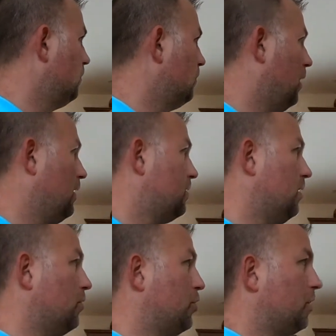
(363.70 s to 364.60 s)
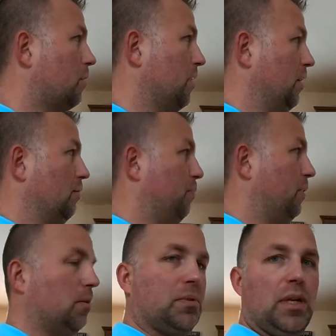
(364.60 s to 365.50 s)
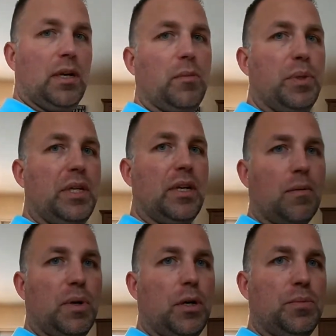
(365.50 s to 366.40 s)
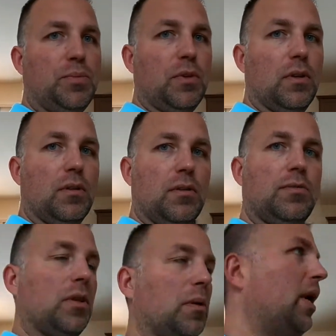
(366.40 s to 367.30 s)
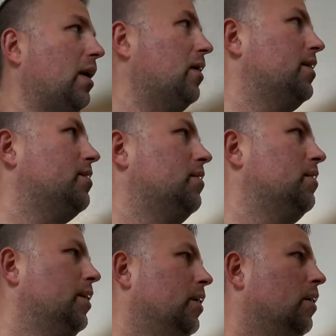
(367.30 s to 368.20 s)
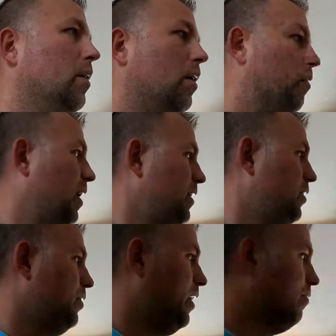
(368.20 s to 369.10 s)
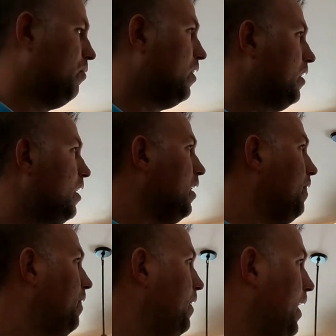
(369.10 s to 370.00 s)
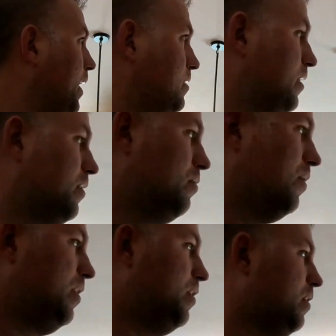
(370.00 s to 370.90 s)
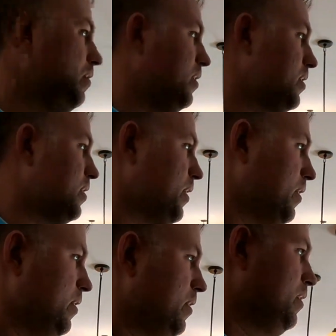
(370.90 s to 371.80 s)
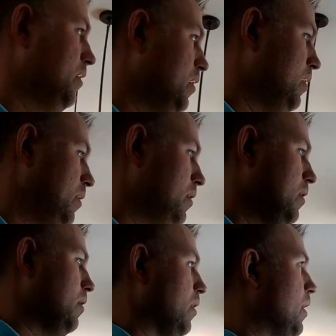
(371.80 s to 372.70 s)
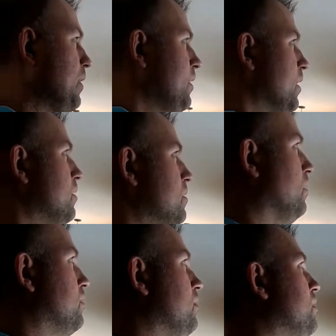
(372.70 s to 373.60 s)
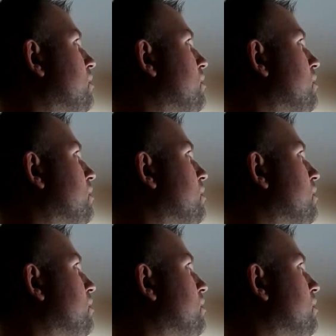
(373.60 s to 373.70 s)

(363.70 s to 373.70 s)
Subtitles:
lights, they're just coming out with bulbs now, the BR bulbs for the pot lights. I do have one on that single one under the sink. I think that's also a